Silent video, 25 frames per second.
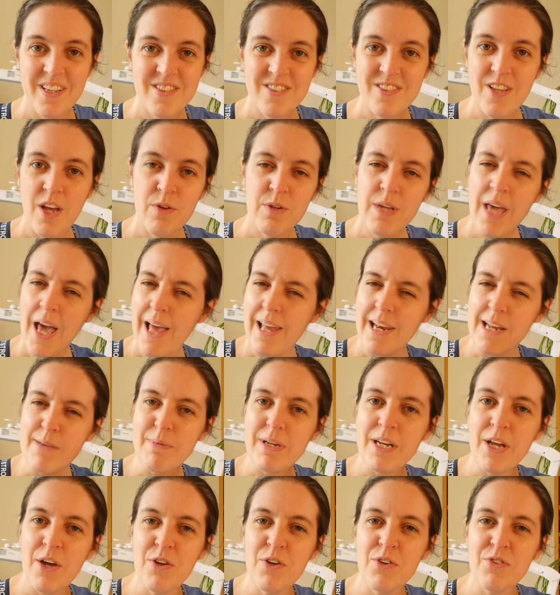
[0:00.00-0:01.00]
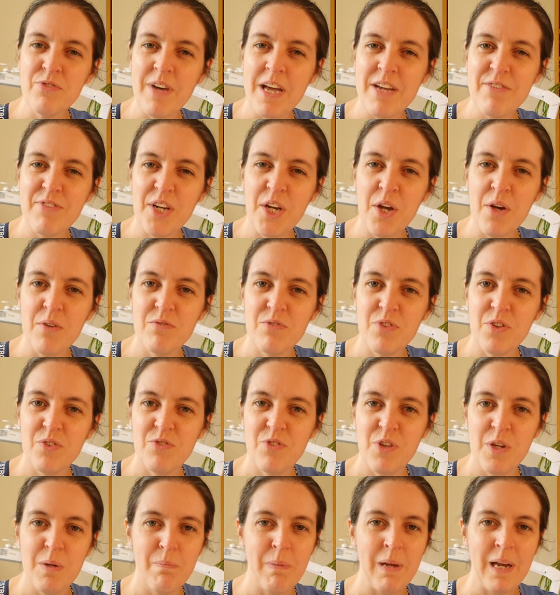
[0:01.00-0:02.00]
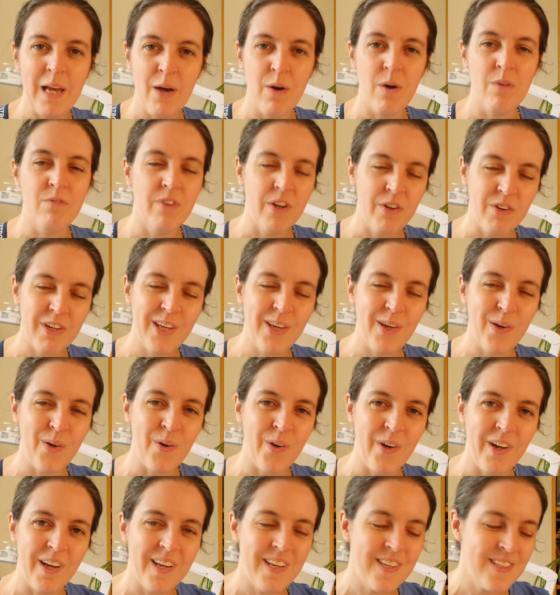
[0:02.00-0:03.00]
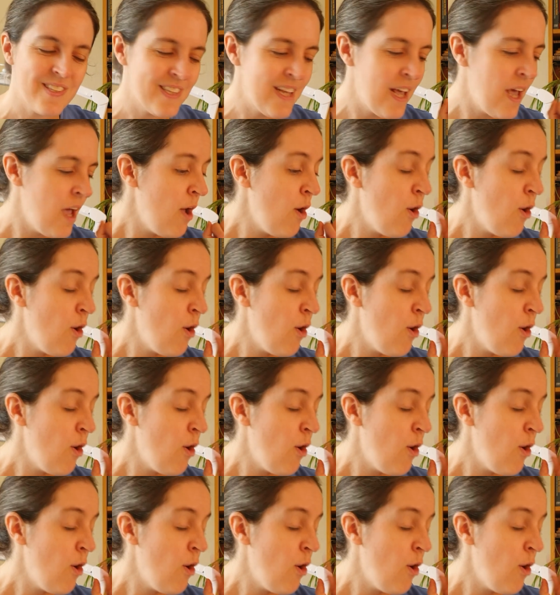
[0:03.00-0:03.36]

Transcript: So yeah, let me know your favourite comfort food below. I'm very curious.